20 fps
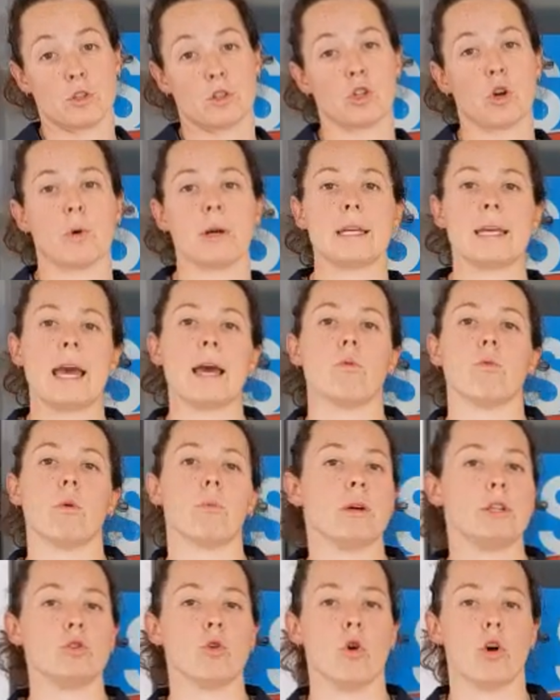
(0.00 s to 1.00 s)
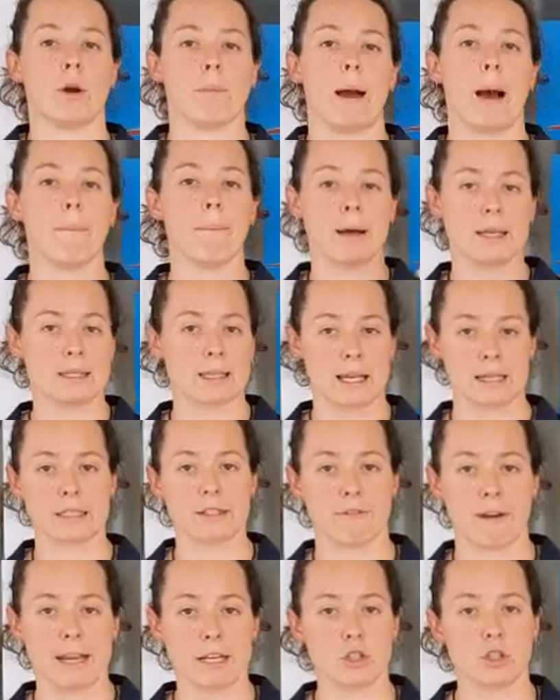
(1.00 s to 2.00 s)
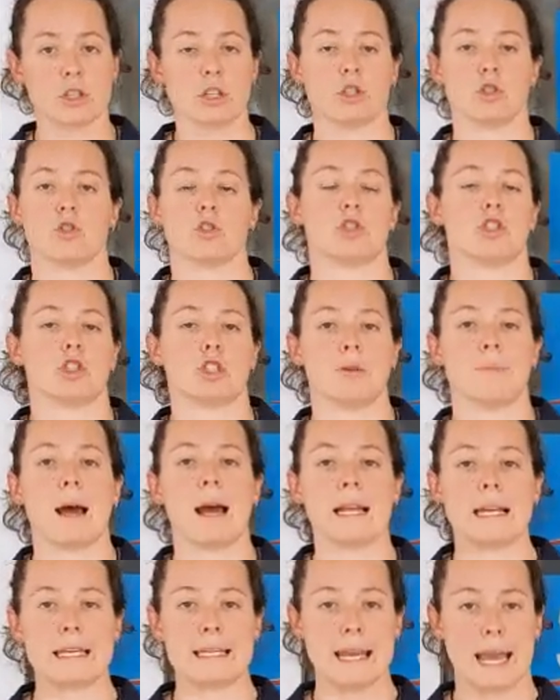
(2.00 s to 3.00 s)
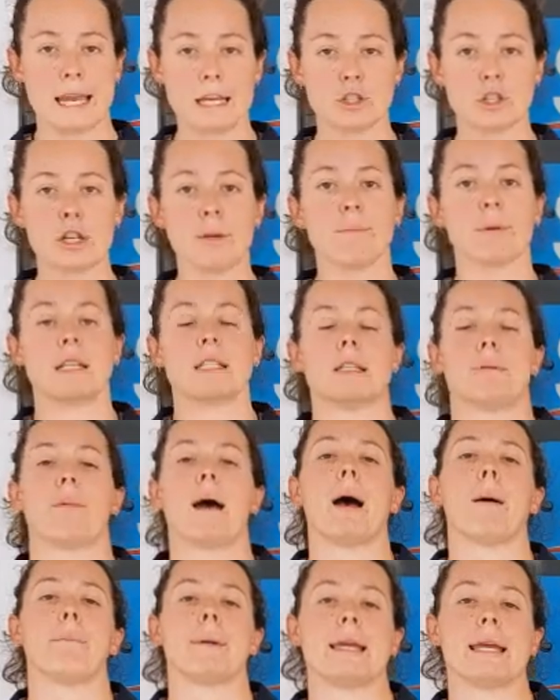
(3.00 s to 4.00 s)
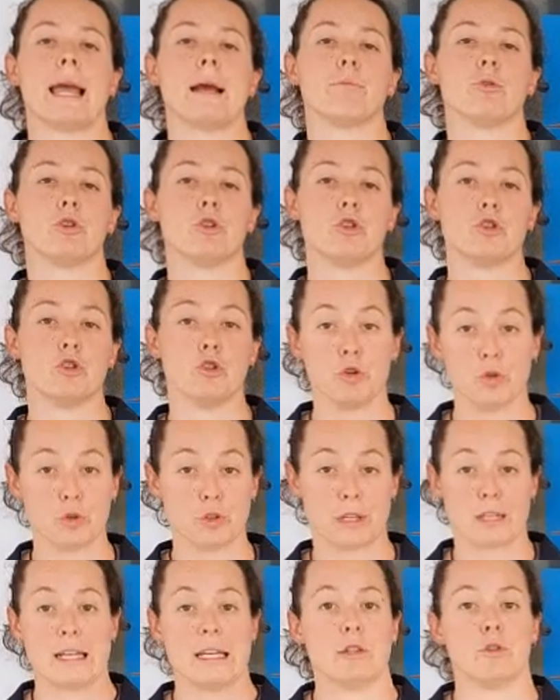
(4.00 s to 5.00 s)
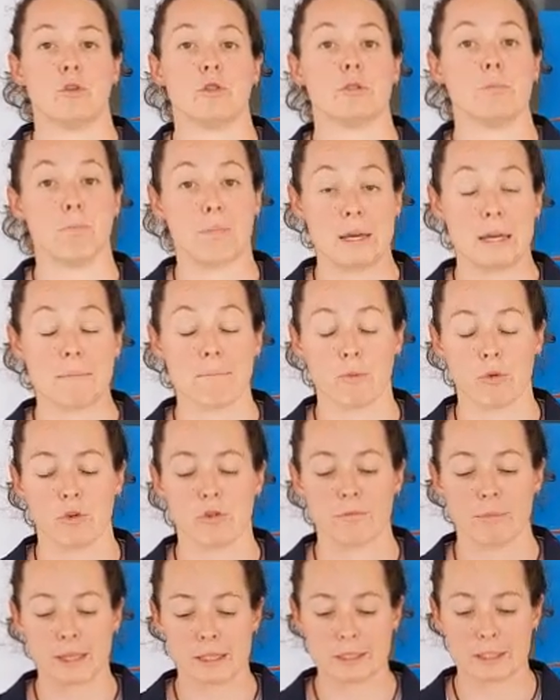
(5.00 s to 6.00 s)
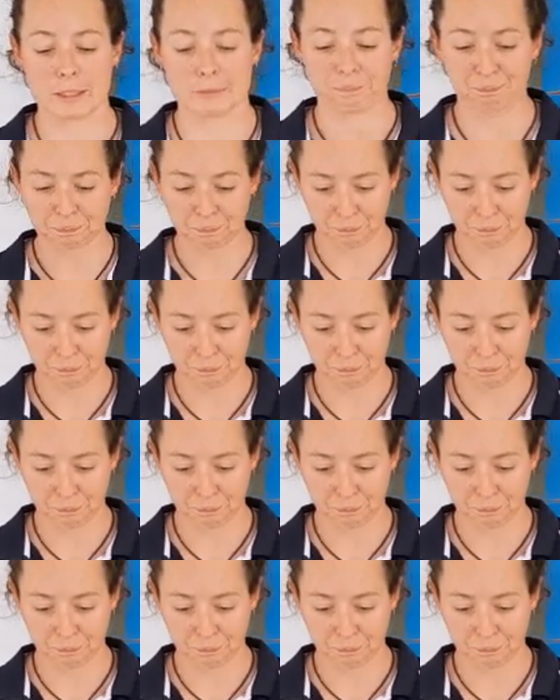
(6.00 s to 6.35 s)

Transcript: So again, when we talk about muscle activation, it's not just about engaging, but it's about being able to use it in those big movements.